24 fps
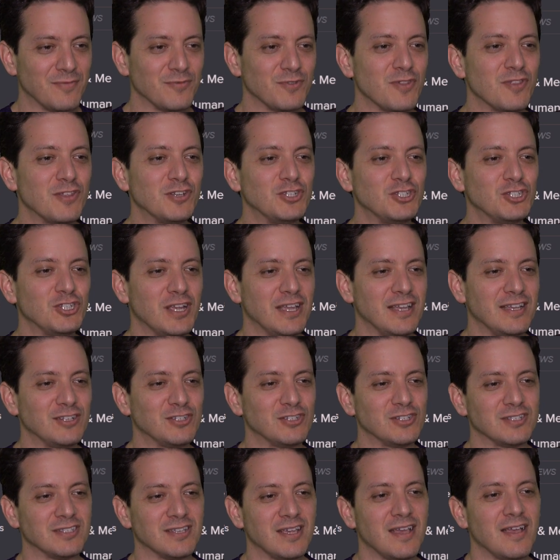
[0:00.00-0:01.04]
the
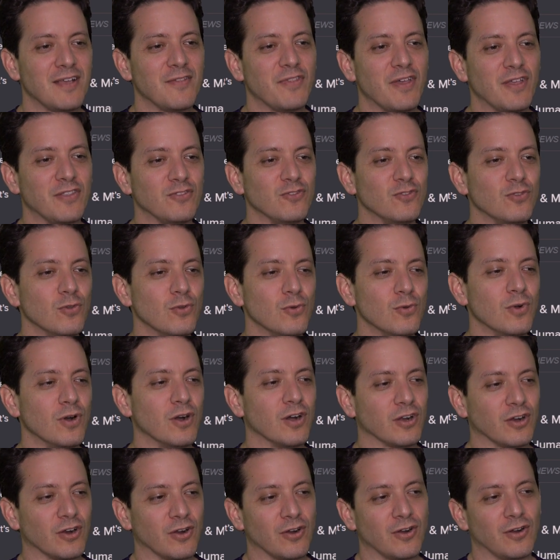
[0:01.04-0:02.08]
changes that do
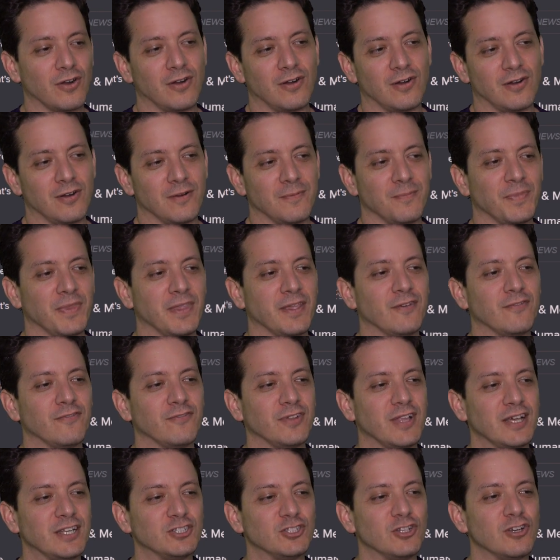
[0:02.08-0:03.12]
occur.
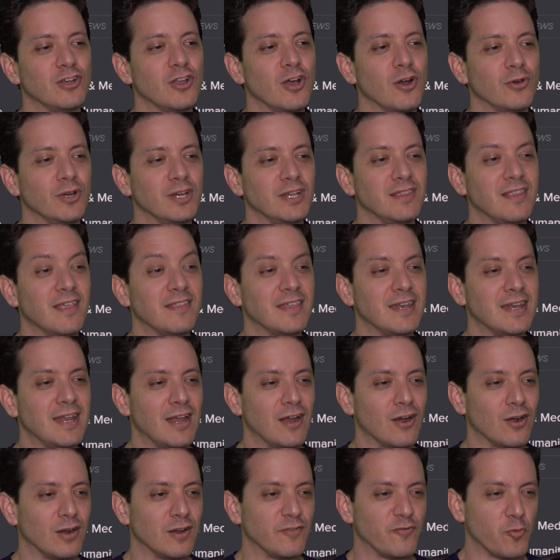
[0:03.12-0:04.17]
Fletcher noted that the
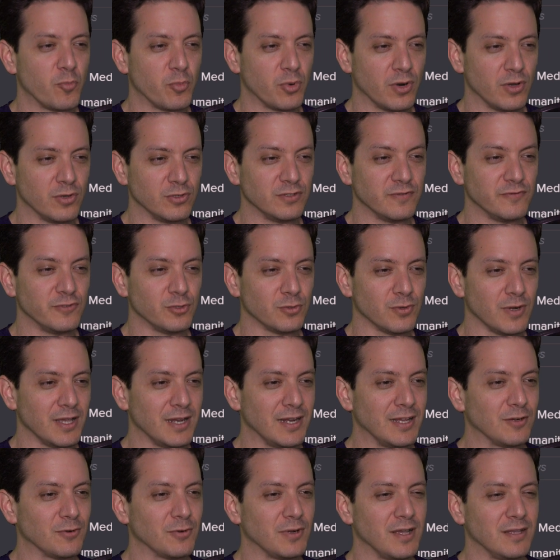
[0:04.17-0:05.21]
narrative approach of
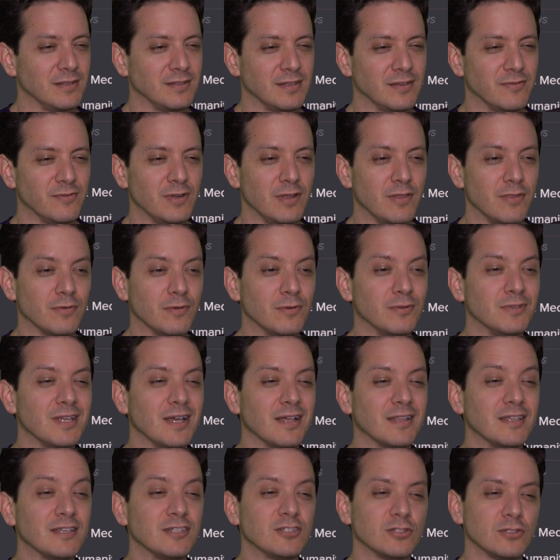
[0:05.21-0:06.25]
training creativity through
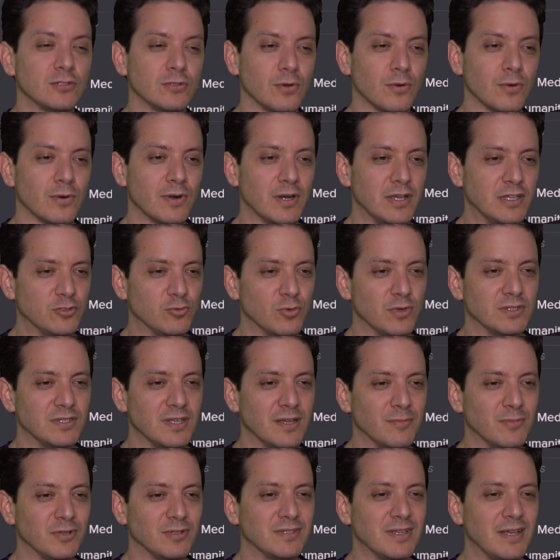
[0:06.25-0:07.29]
telling stories
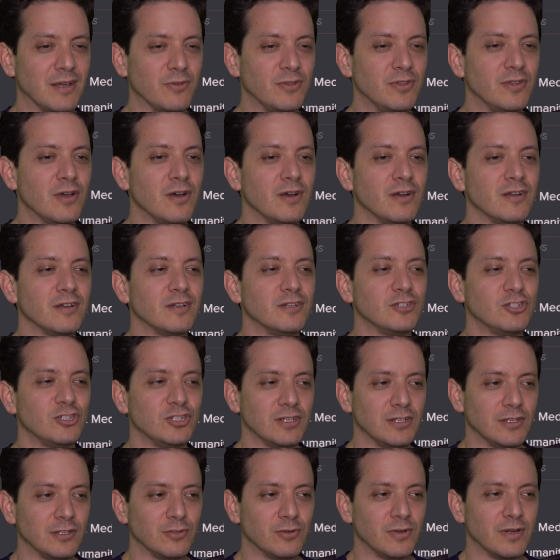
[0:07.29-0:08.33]
resembles how young
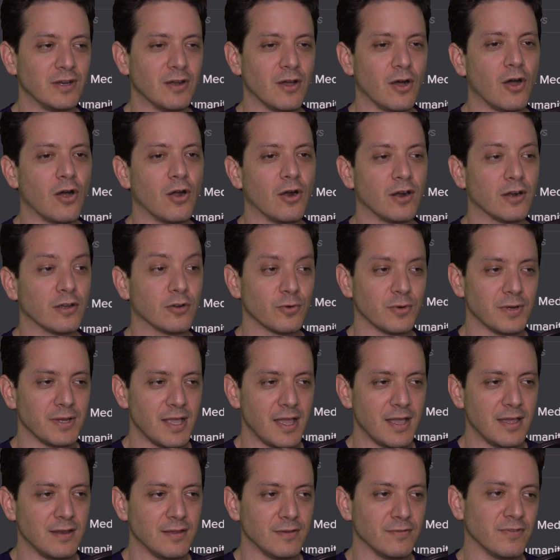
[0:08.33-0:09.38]
children are
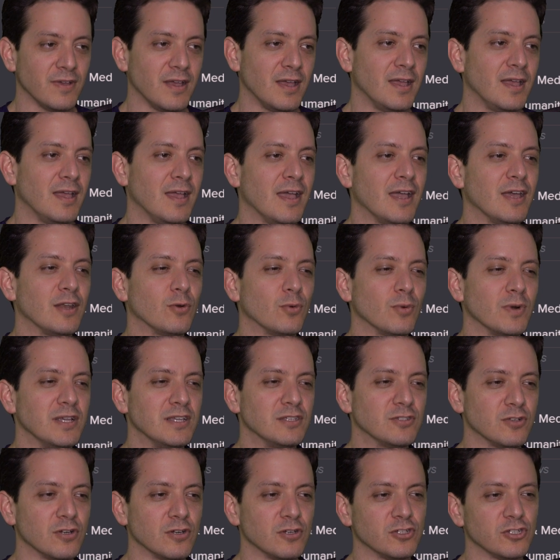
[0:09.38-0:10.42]
creative, and
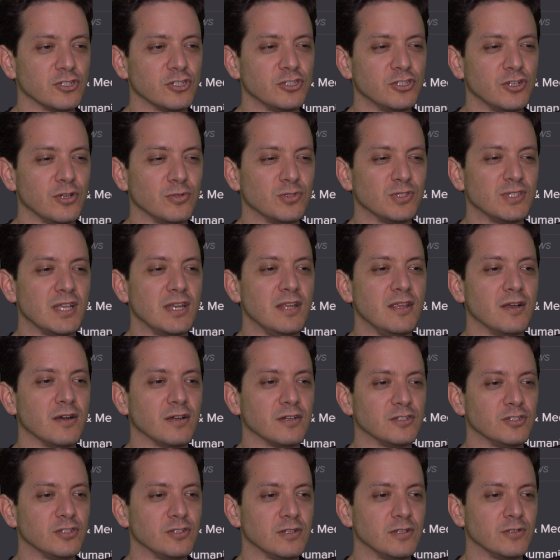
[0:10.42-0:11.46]
research shows that
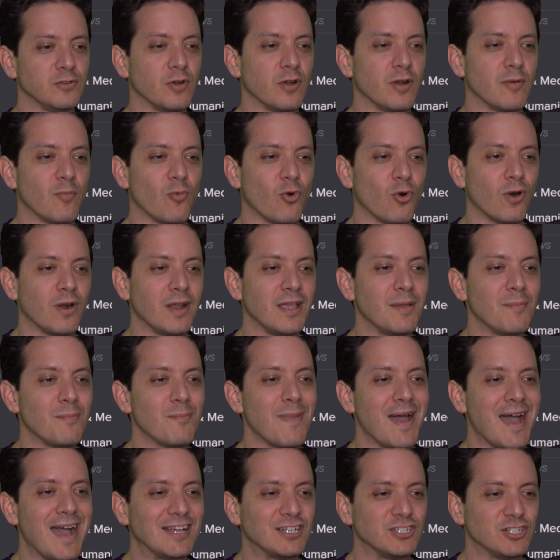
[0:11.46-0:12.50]
young children are more
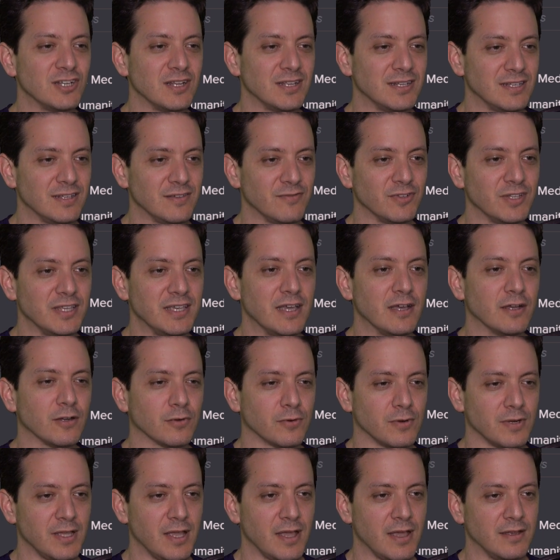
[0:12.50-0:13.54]
imaginatively
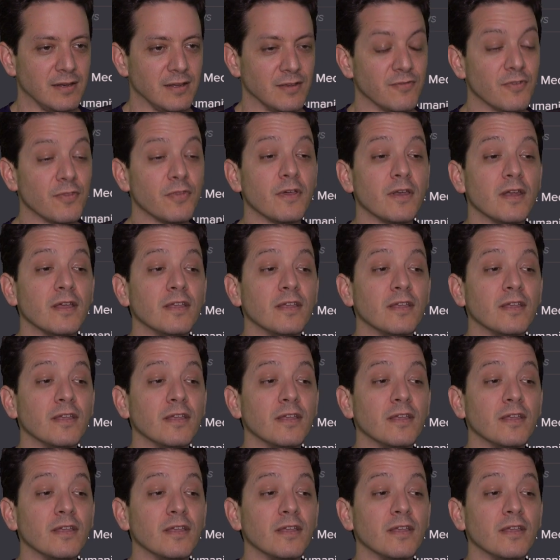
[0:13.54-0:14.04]
creative than